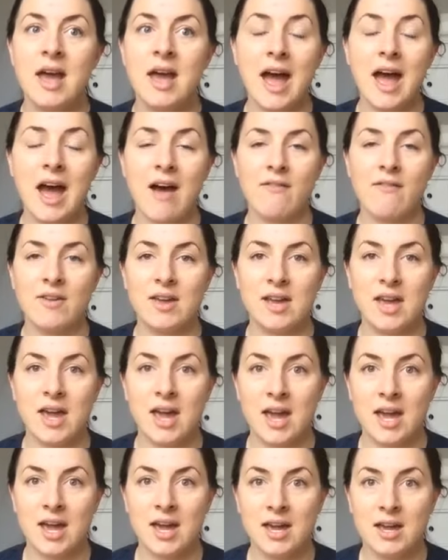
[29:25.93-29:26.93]
having
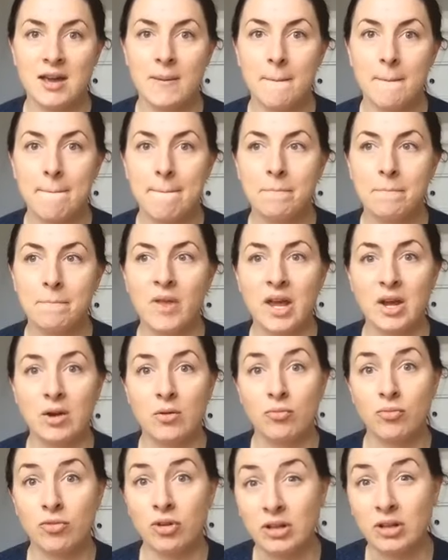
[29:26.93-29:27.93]
a like
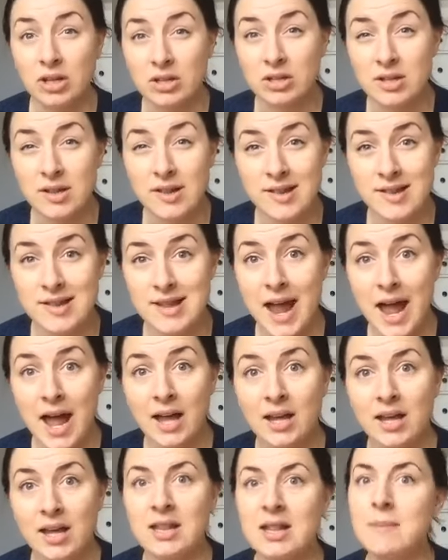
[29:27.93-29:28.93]
really good
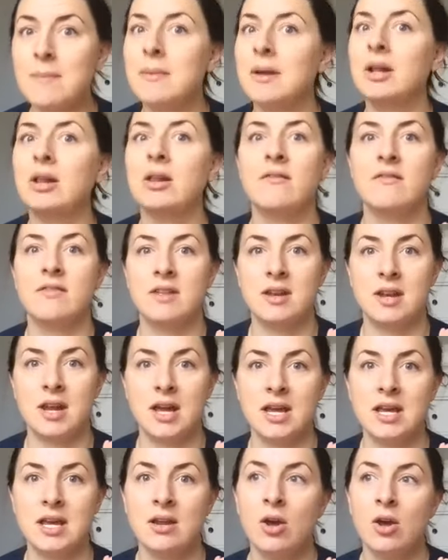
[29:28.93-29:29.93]
snack in the middle of the
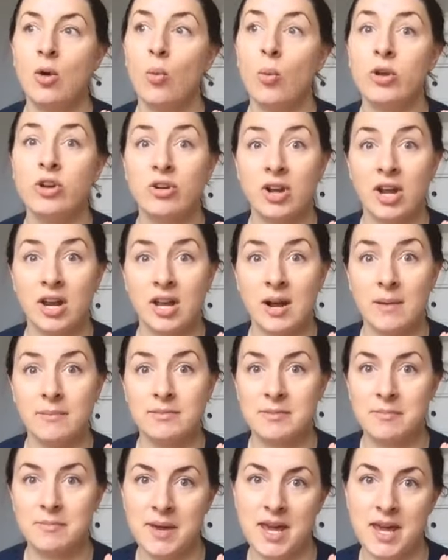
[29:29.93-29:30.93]
night when you're getting up
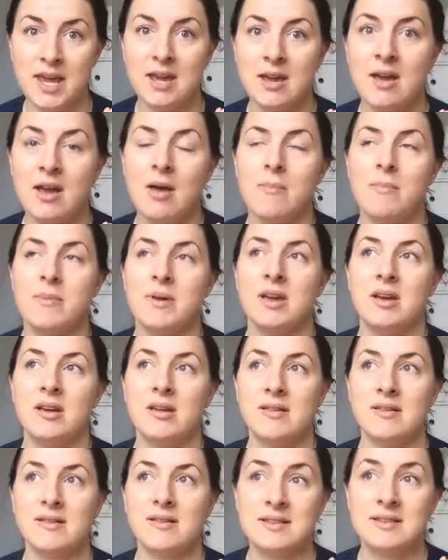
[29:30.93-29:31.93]
to pee,
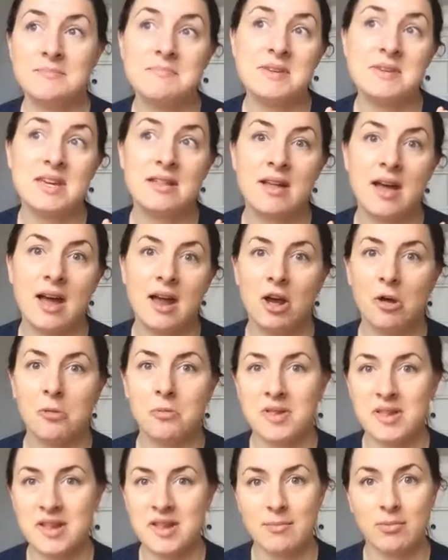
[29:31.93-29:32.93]
because to me that
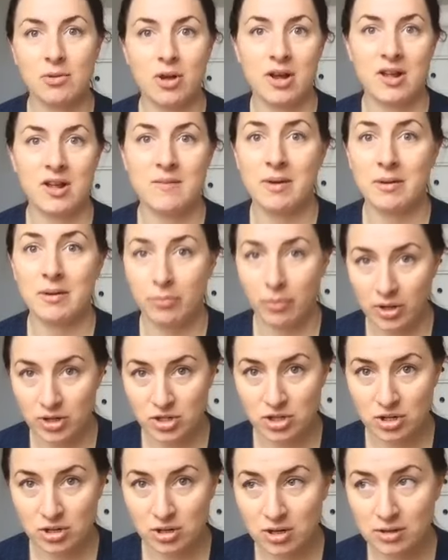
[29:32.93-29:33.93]
helps stabilize my blood
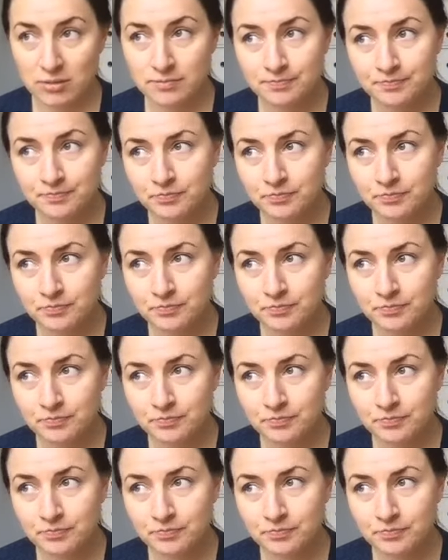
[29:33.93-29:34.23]
sugar,